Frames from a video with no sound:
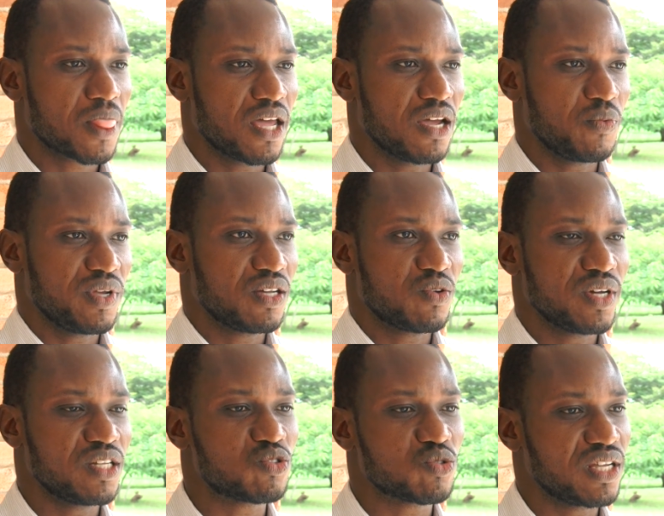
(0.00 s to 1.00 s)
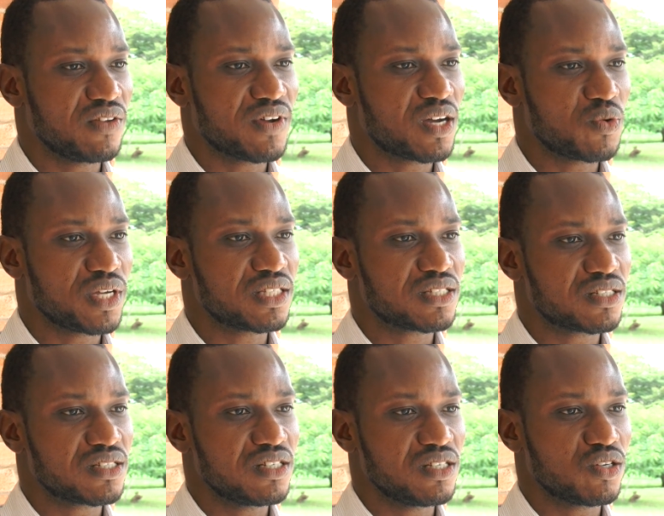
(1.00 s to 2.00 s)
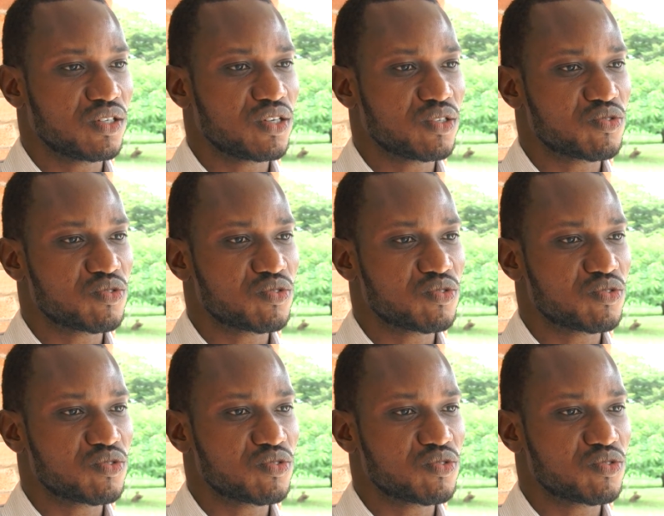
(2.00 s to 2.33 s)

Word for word: and we're going to evaluate in order